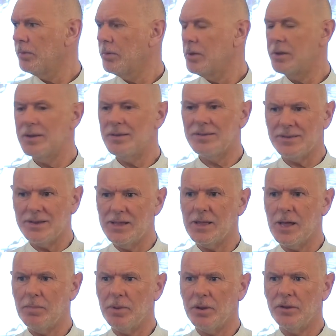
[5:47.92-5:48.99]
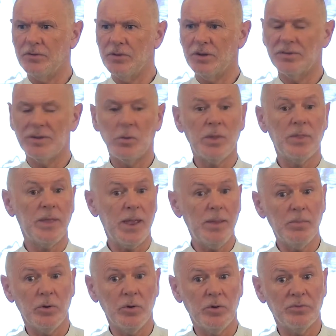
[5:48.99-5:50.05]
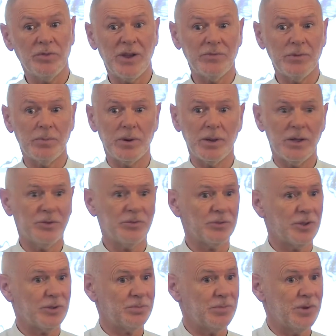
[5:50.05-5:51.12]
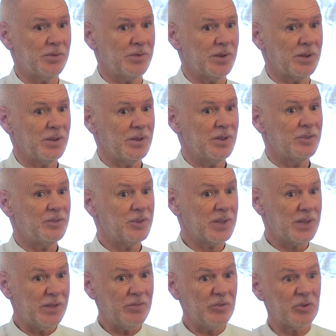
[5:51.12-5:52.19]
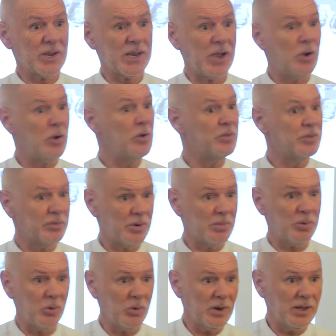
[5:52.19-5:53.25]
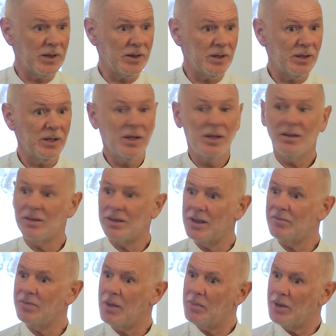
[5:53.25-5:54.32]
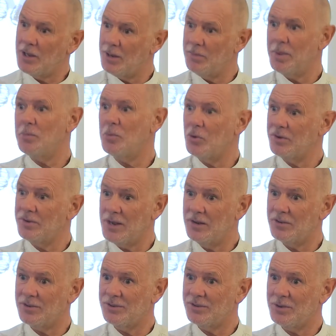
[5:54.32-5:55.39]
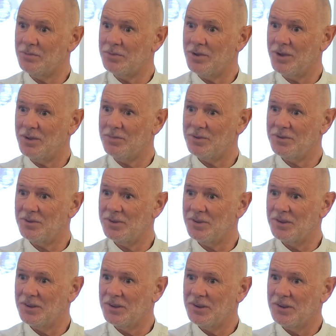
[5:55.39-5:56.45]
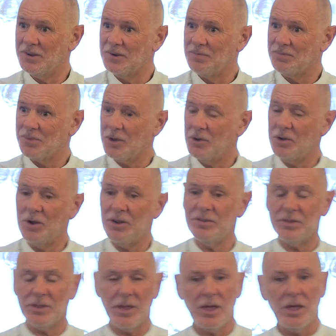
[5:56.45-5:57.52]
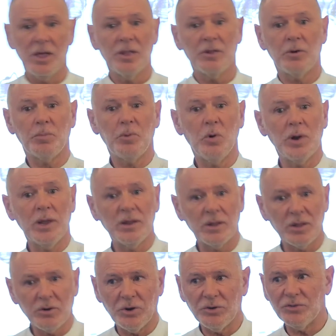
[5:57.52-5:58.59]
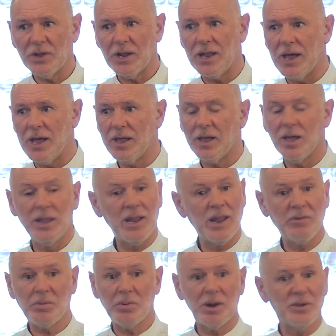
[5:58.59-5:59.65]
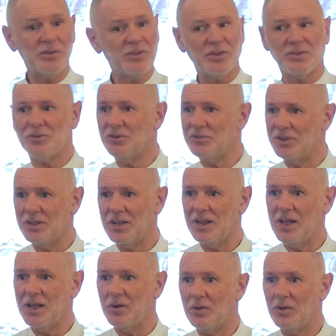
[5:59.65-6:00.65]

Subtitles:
You can see that because you can see when they move, everybody else starts moving. So you can even check out who's the rapport leader to give them a little bit more attention sometimes. You'll notice the rapport leader, they cross their leg and then everybody else starts crossing their leg.